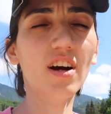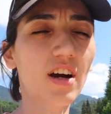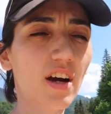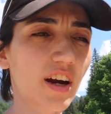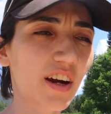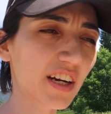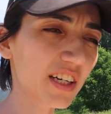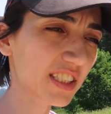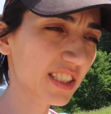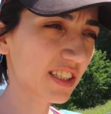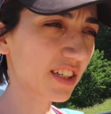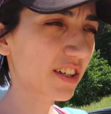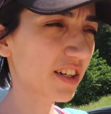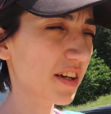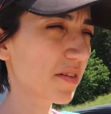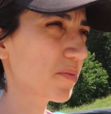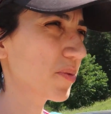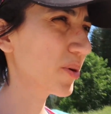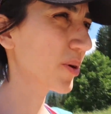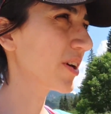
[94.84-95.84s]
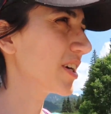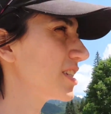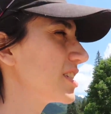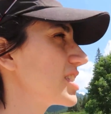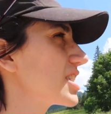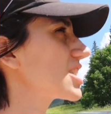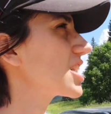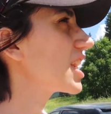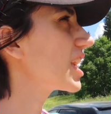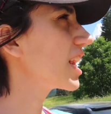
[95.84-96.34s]
our starting point
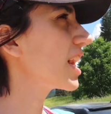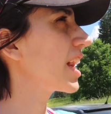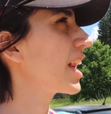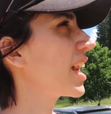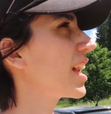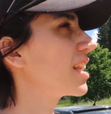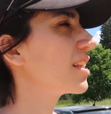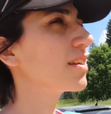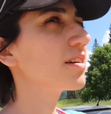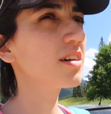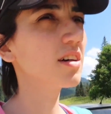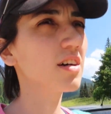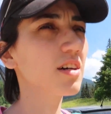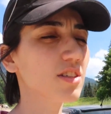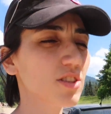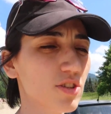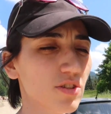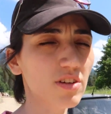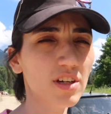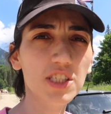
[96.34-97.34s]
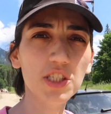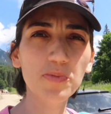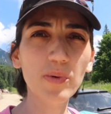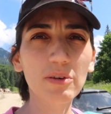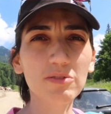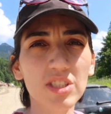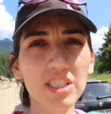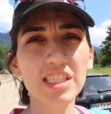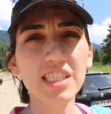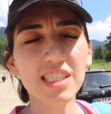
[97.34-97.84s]
in Ciucas
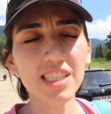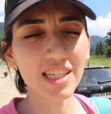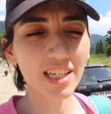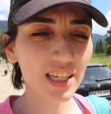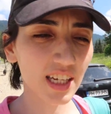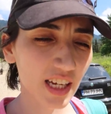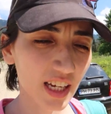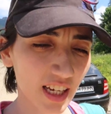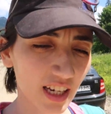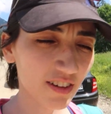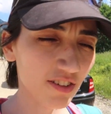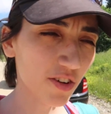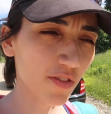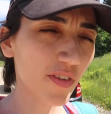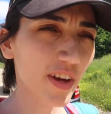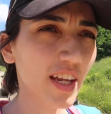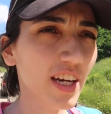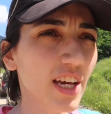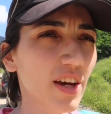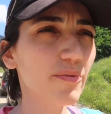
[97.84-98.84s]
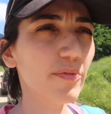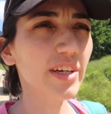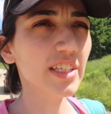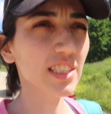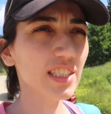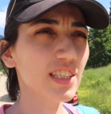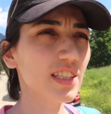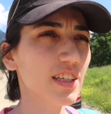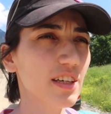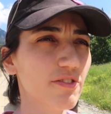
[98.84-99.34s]
Mountains in Romania.
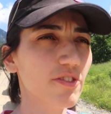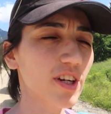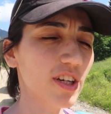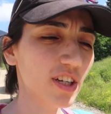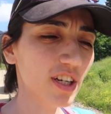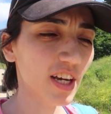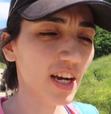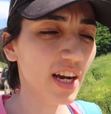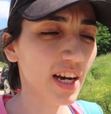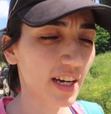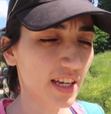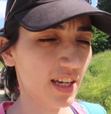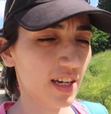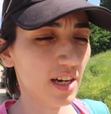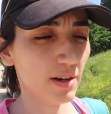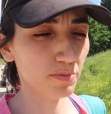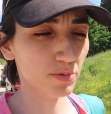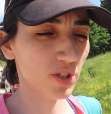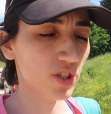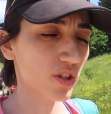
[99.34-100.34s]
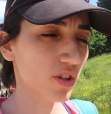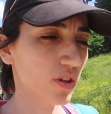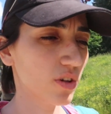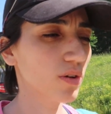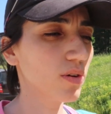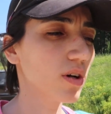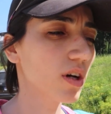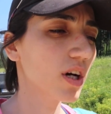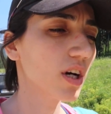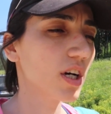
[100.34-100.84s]
Basically, we're gonna hike up
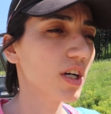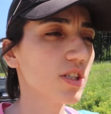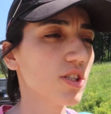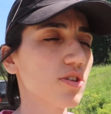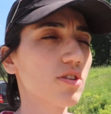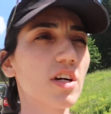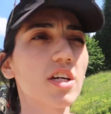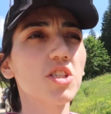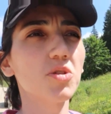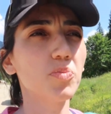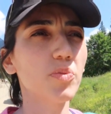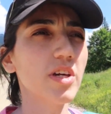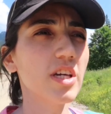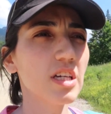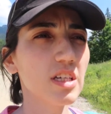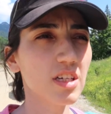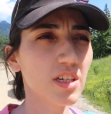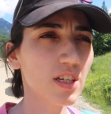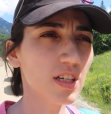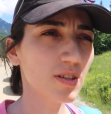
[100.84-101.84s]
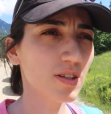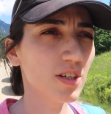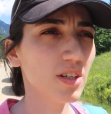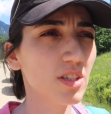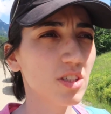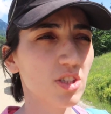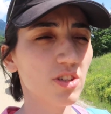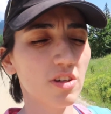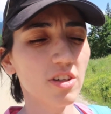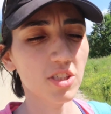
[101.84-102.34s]
to Ciucas
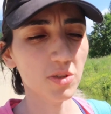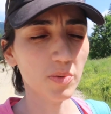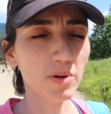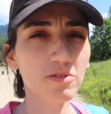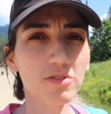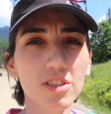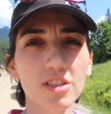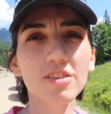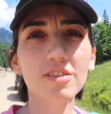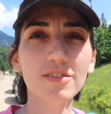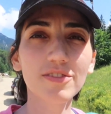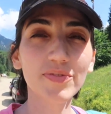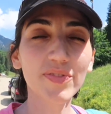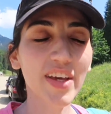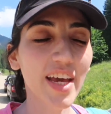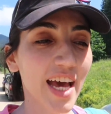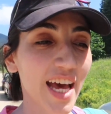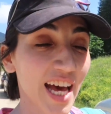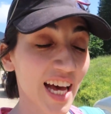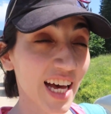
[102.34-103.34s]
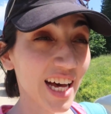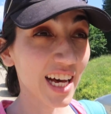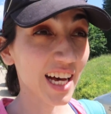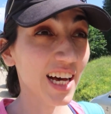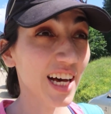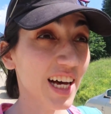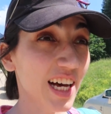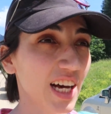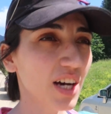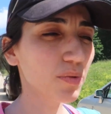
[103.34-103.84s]
Mountain,
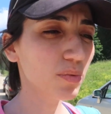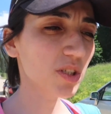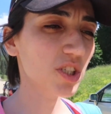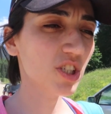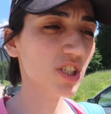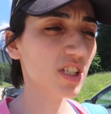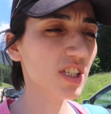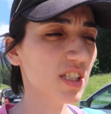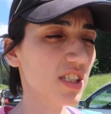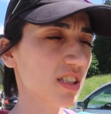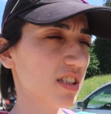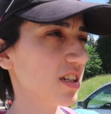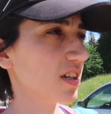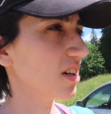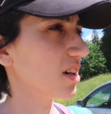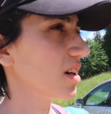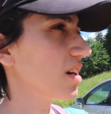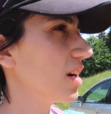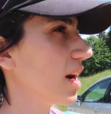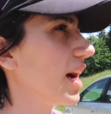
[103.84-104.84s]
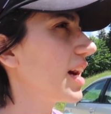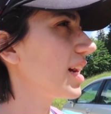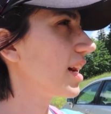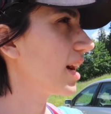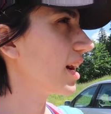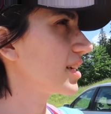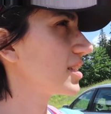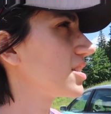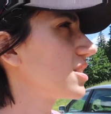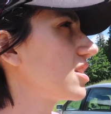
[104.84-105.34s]
which is
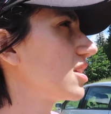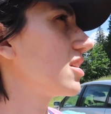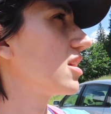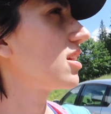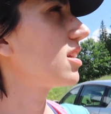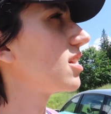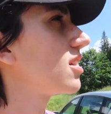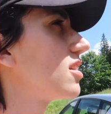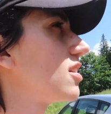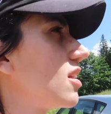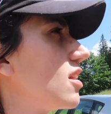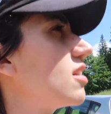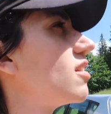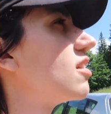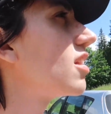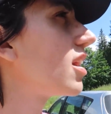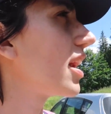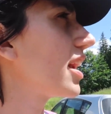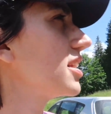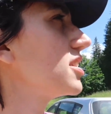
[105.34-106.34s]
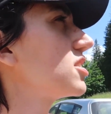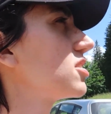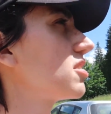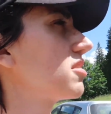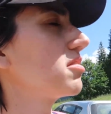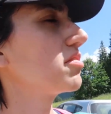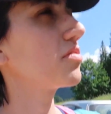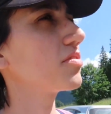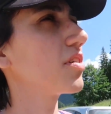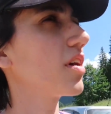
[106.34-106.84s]
at a height
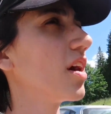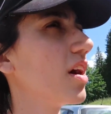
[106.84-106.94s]
of